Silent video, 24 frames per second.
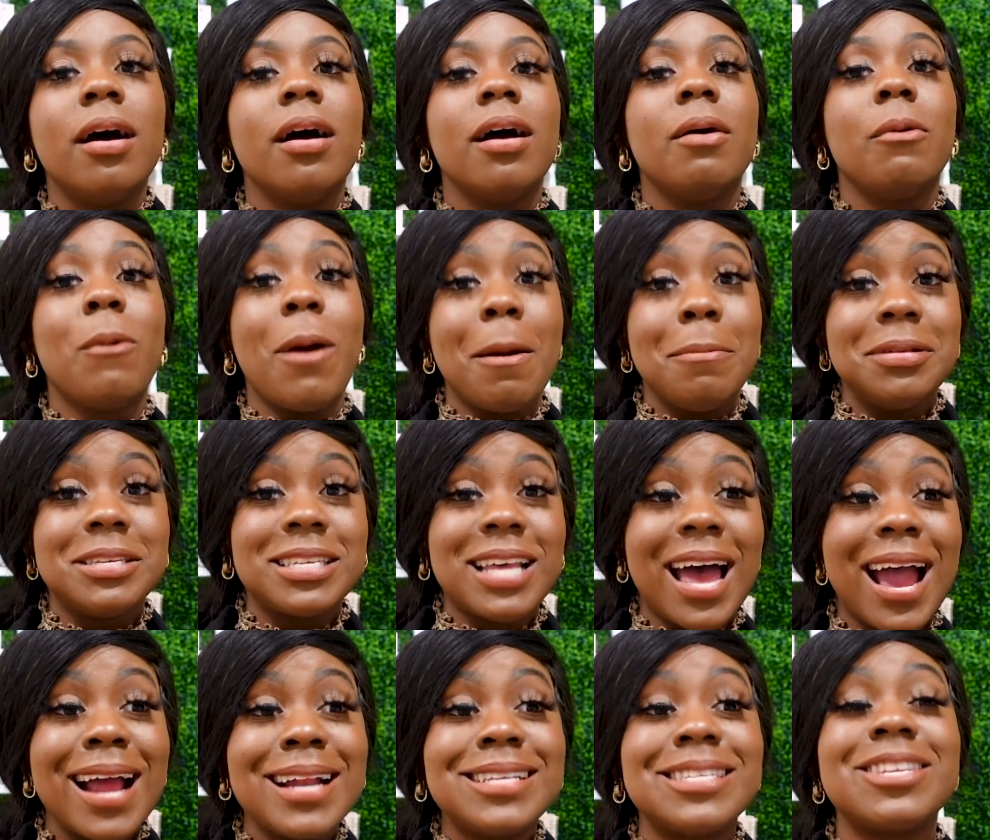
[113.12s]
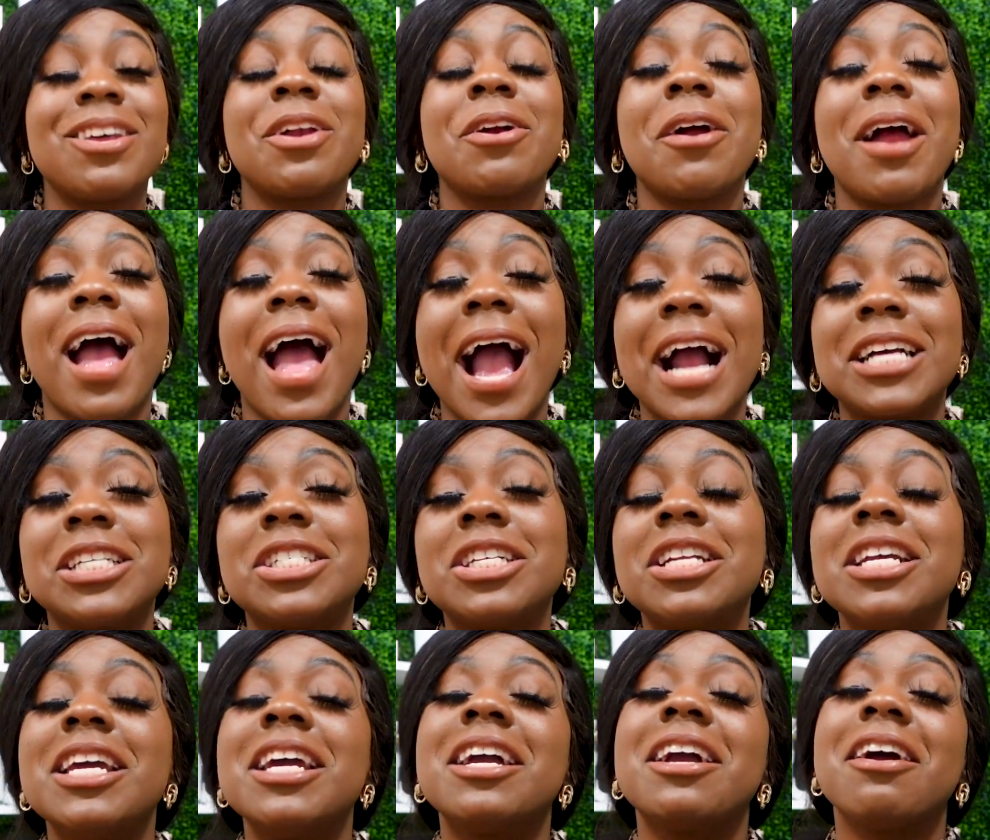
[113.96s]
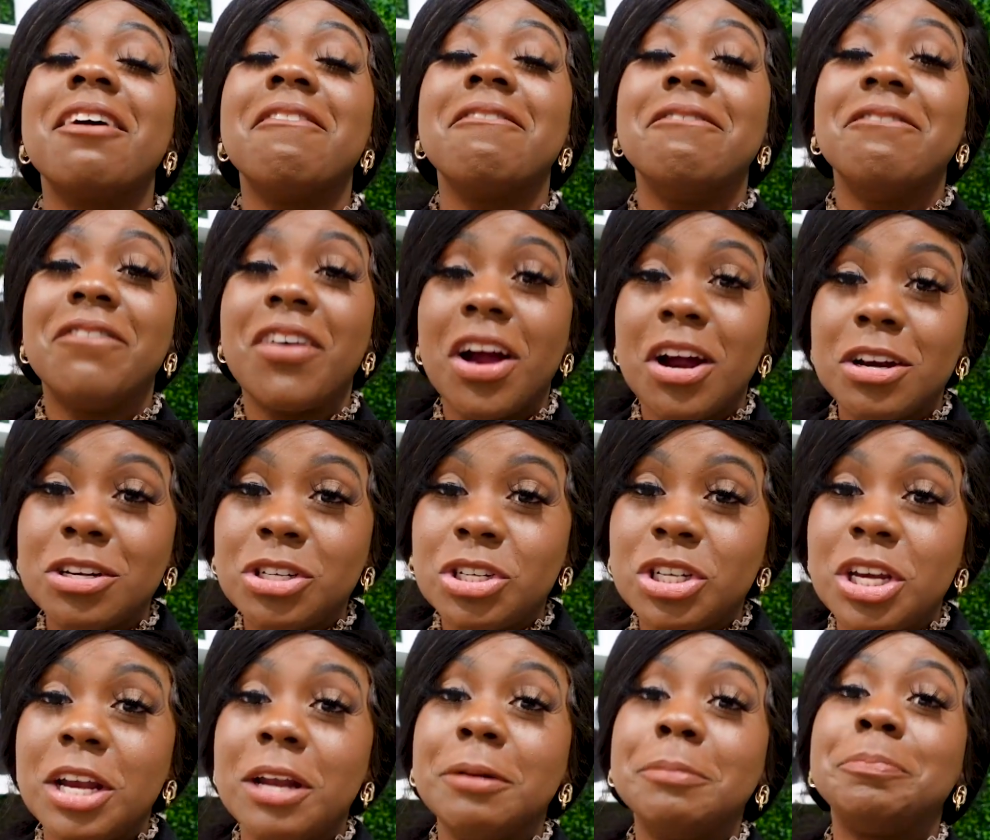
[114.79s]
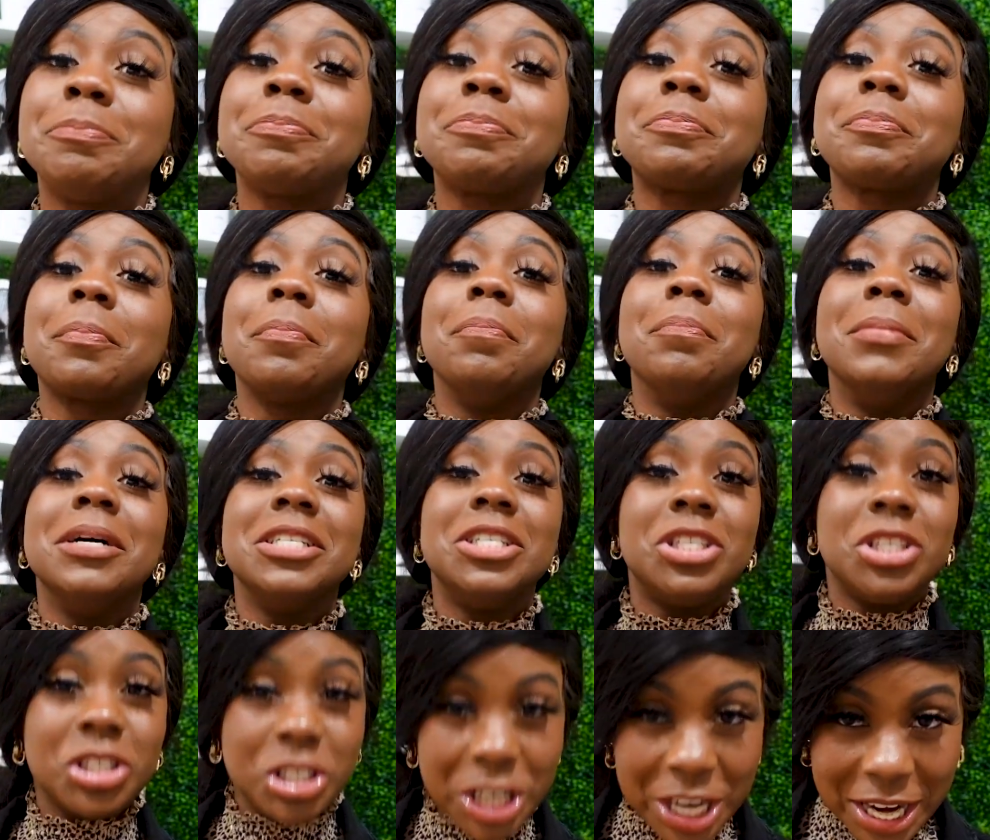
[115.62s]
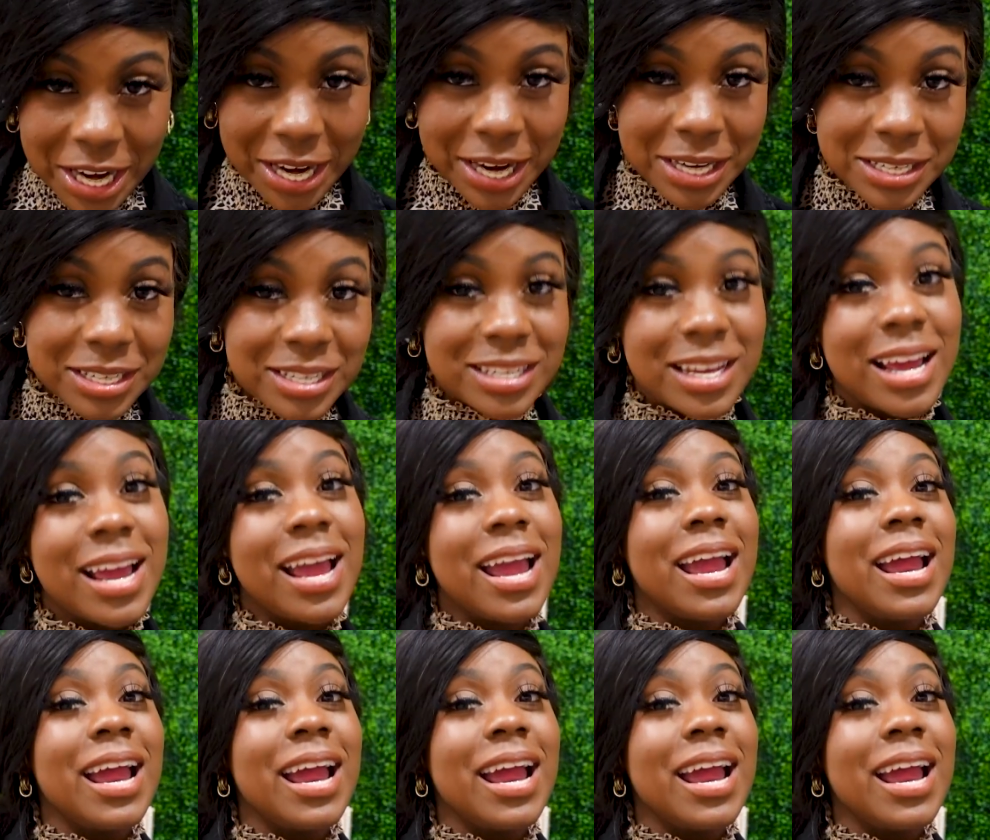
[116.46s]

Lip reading: websites that are actually conversion machines.